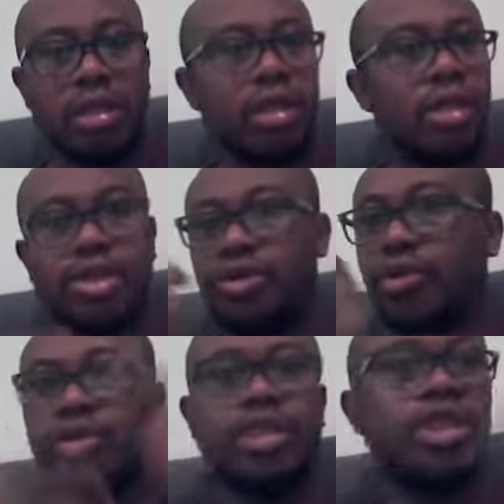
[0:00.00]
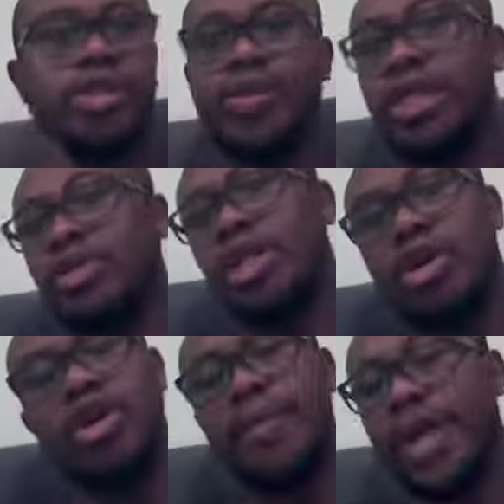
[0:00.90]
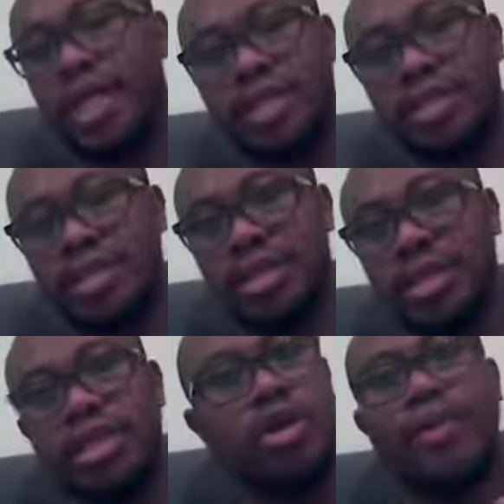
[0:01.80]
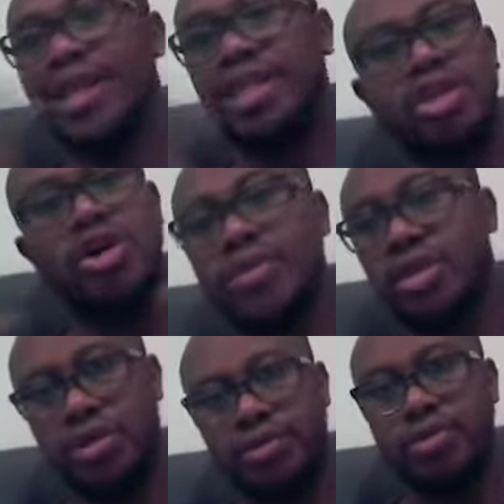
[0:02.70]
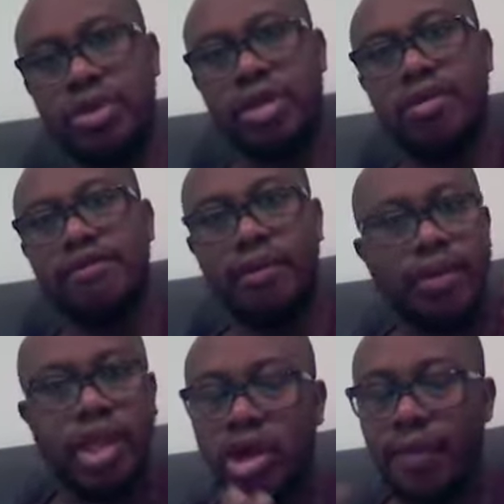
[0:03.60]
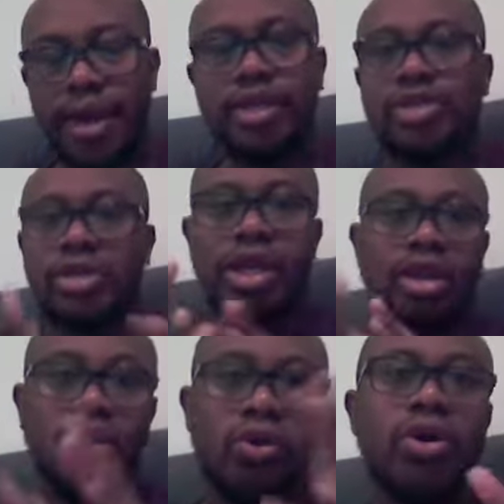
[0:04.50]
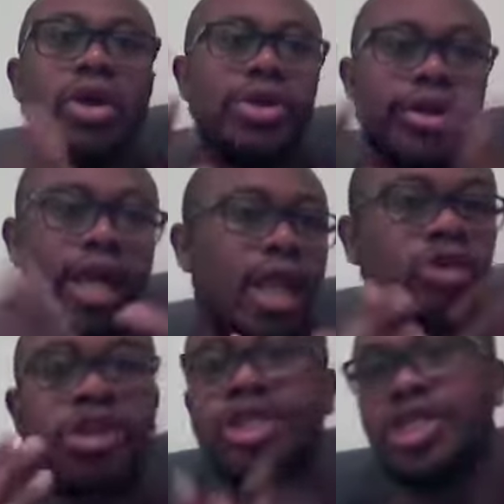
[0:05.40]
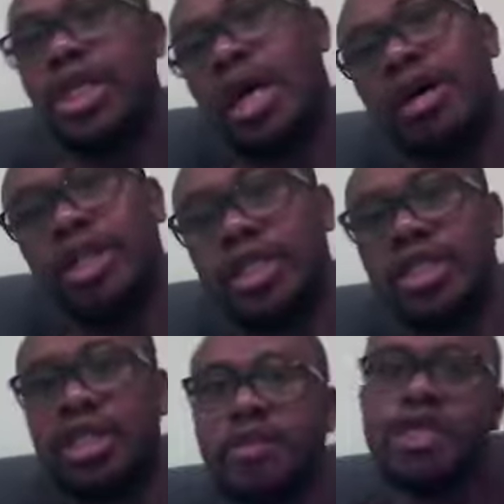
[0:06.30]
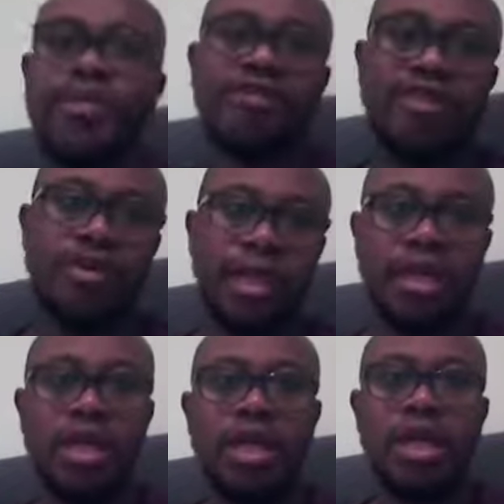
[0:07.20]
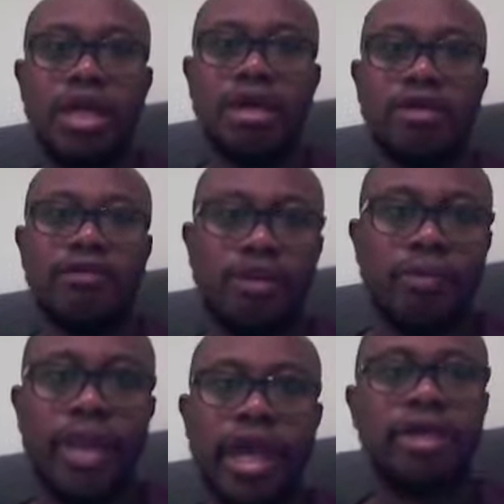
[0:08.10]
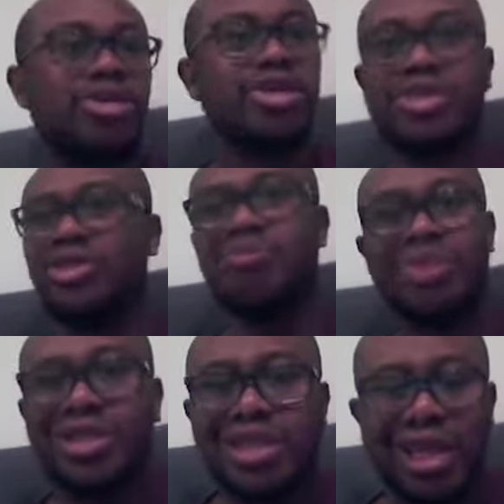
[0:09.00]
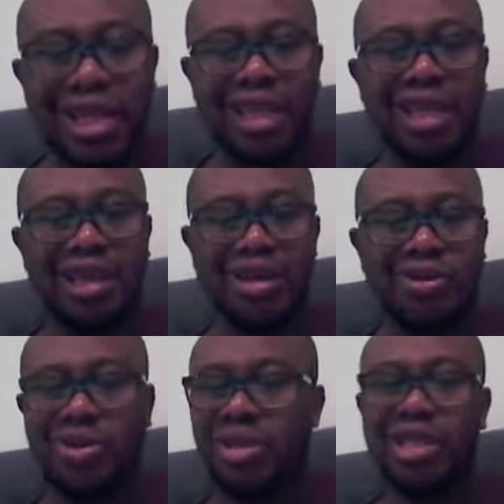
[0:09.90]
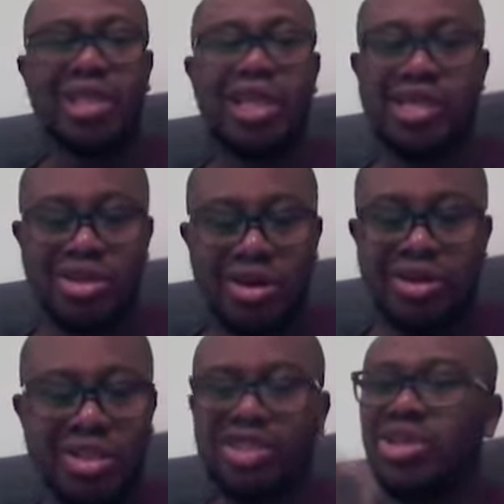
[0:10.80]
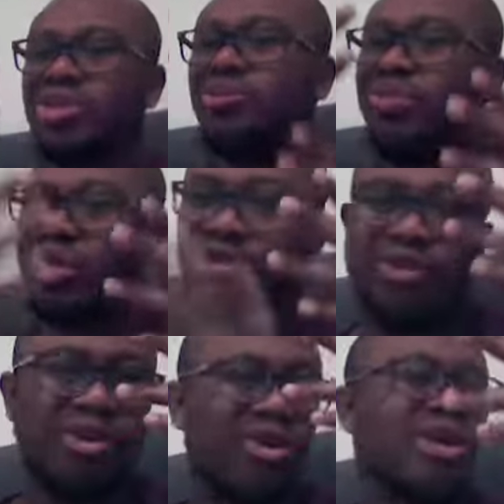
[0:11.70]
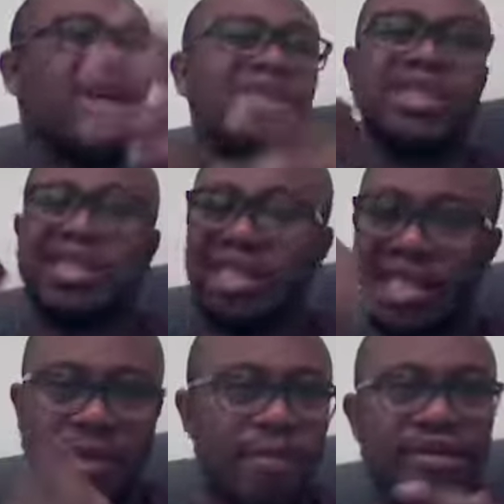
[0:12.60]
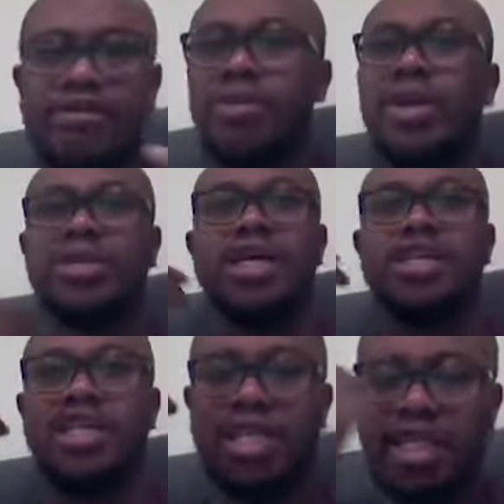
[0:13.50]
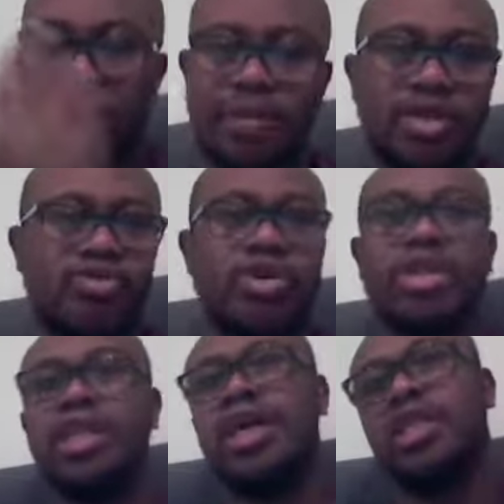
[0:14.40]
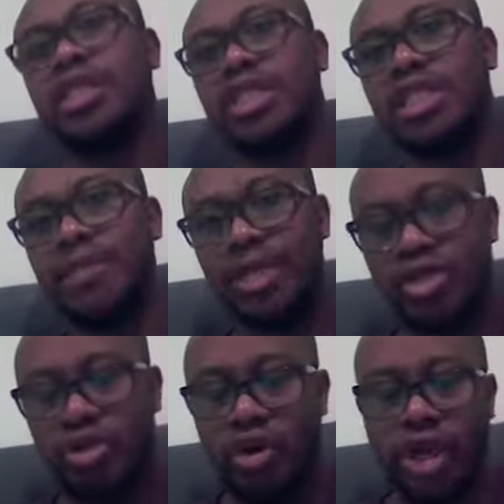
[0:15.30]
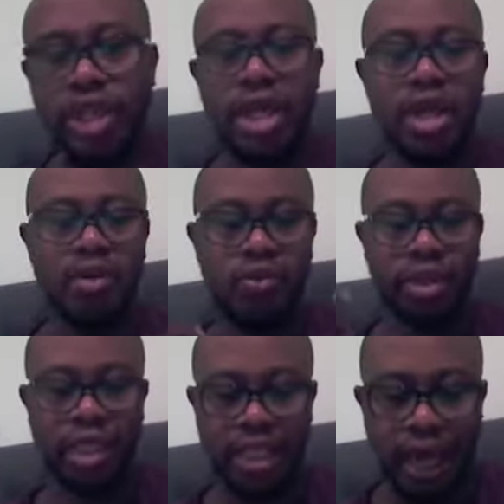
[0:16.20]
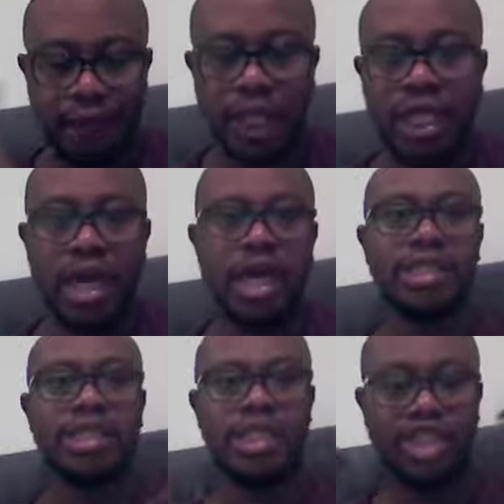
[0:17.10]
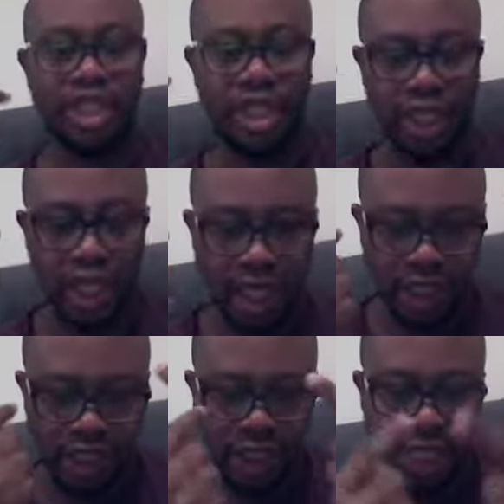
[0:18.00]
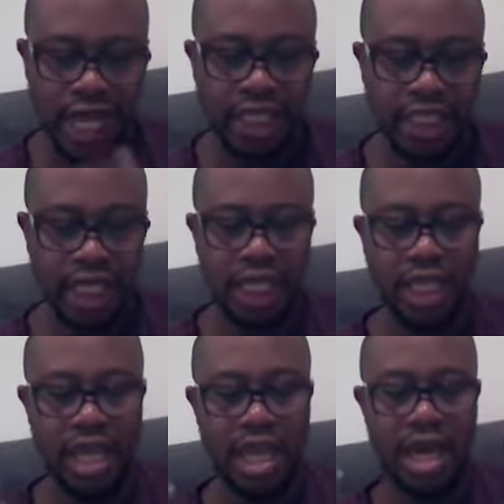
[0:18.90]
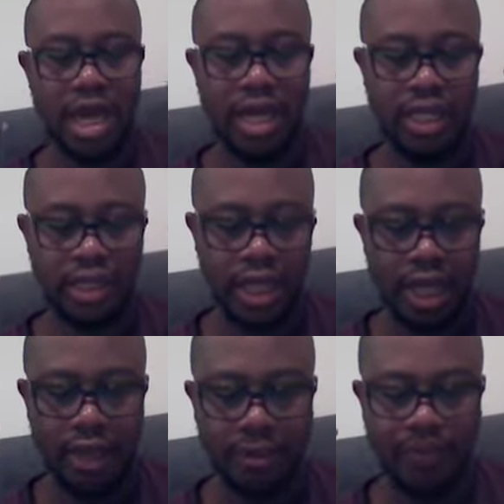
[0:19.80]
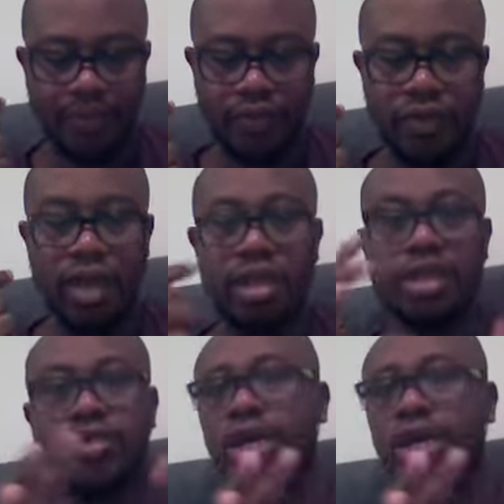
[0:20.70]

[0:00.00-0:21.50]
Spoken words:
it displays all the commands. The commands comes up. From the commands, you can actually see how the system is performing. From there, you just know basically what the thing does is just to monitor the system performance, how the system is running, how the system is going, what is happening, how is initializing, how is trying to